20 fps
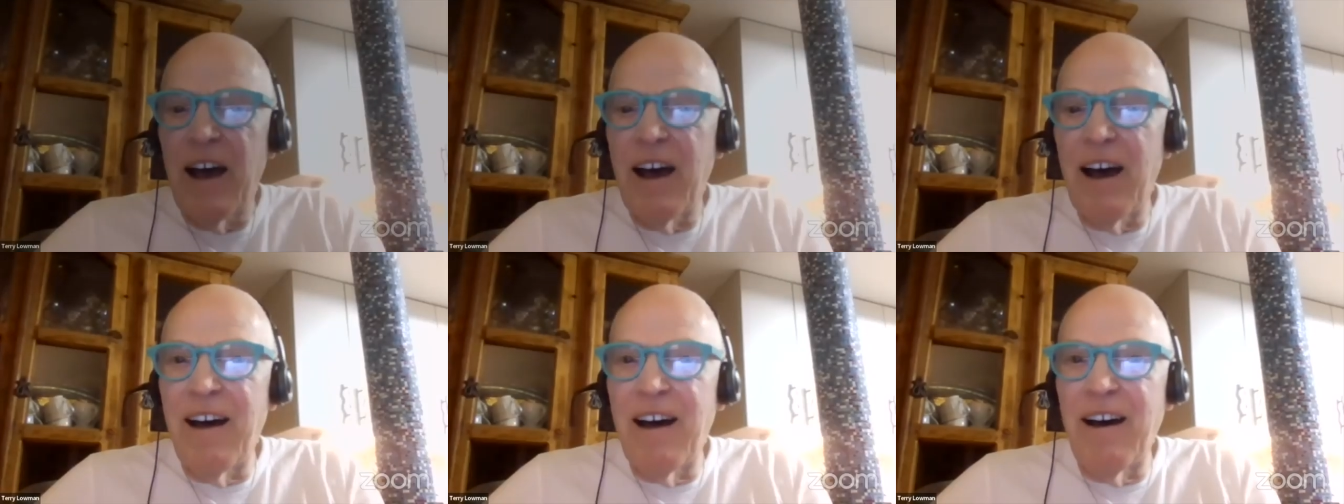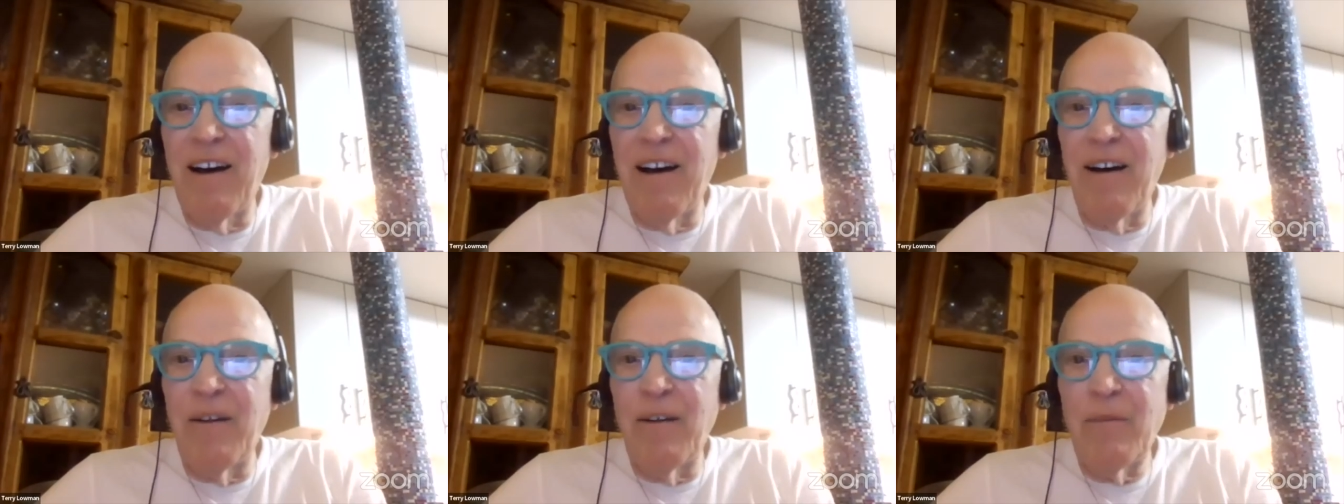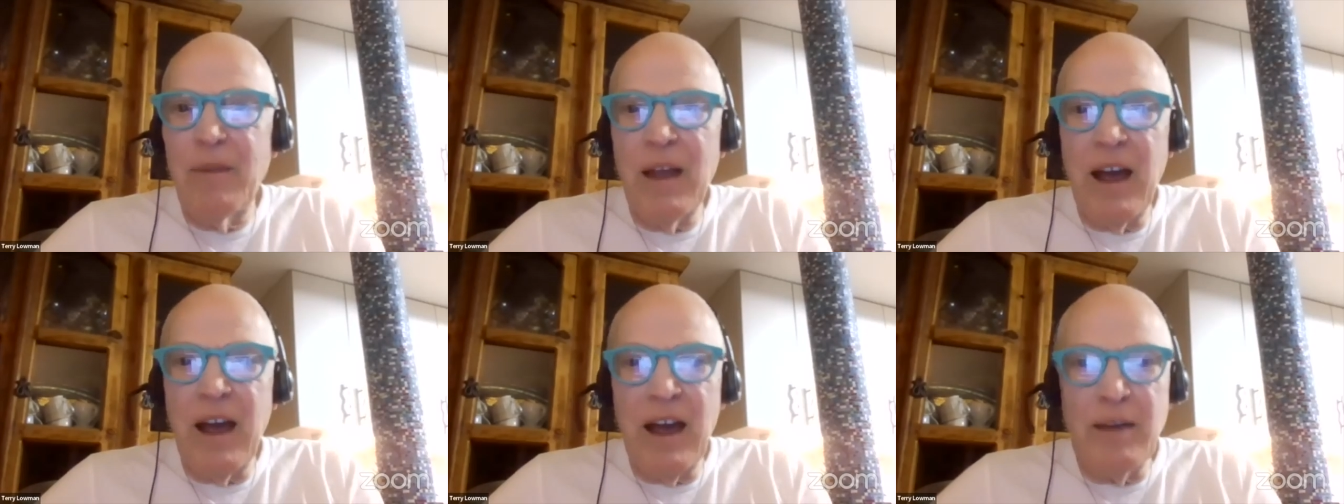Uh,
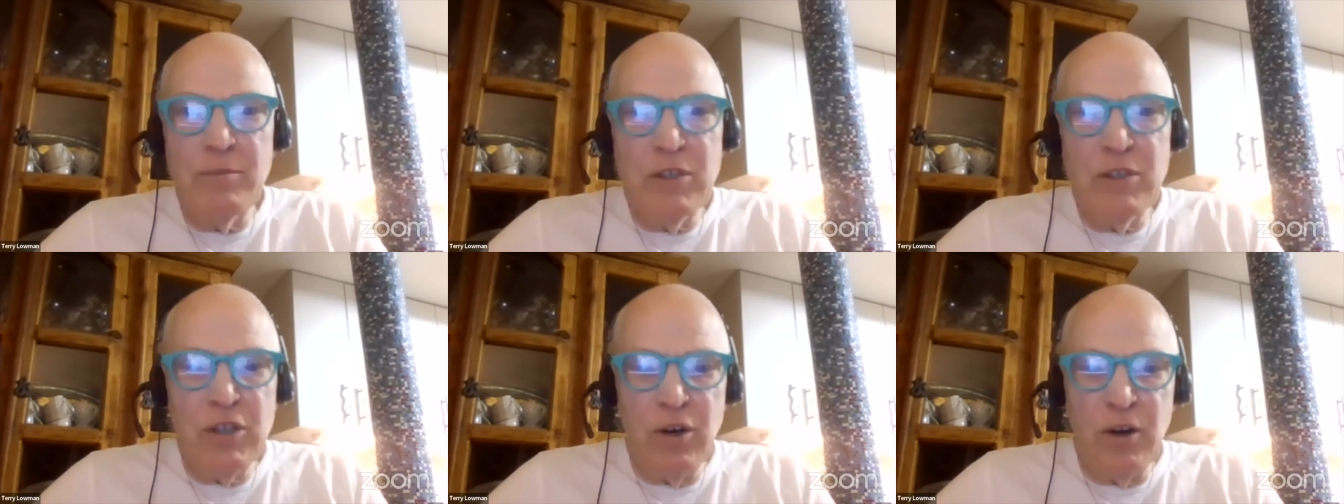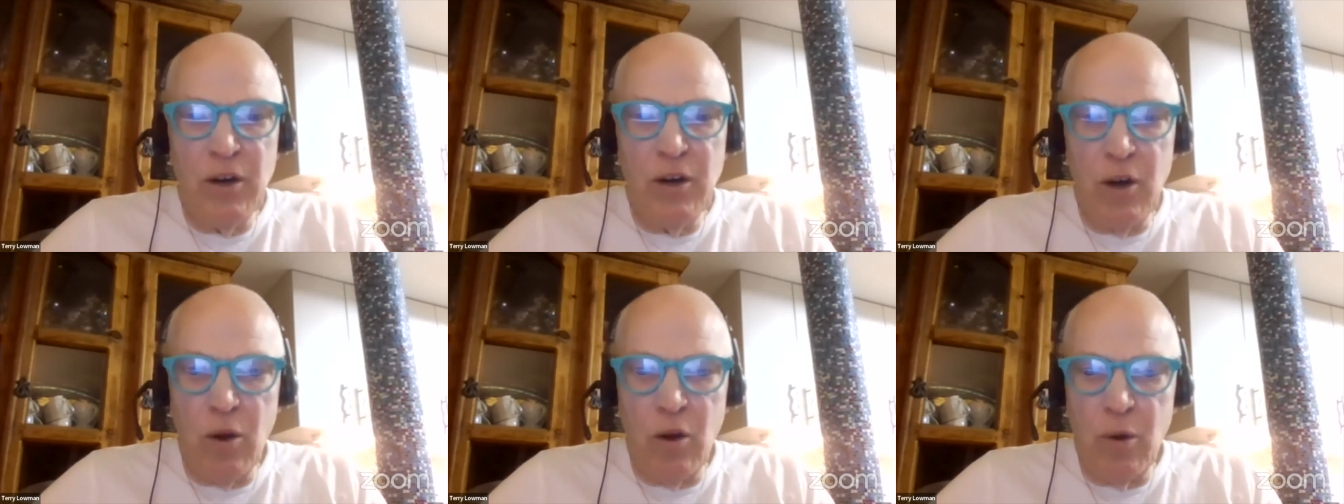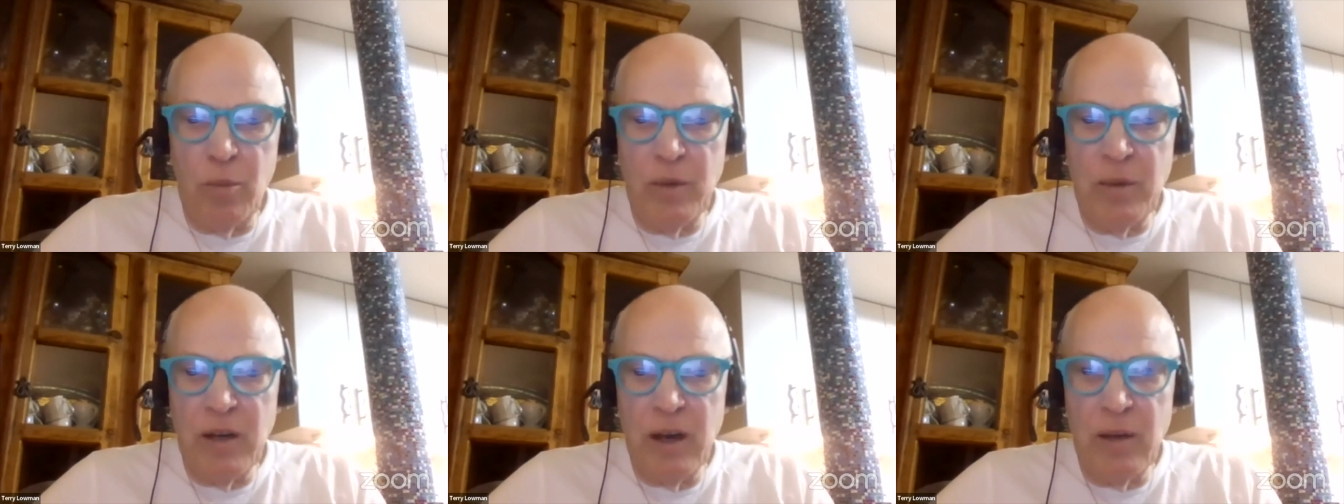I'm Terry
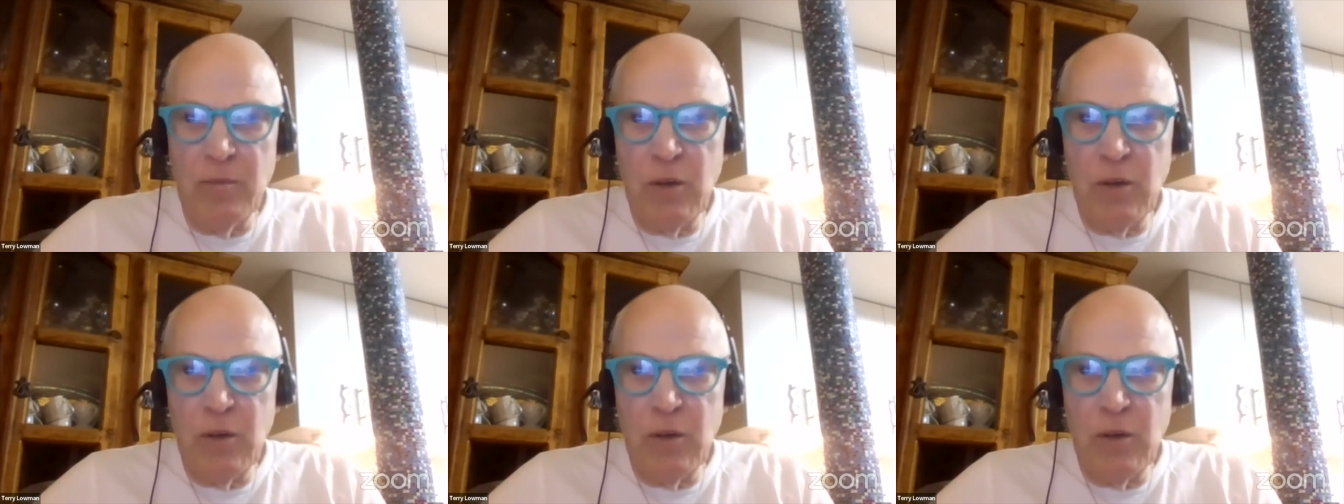Lohman.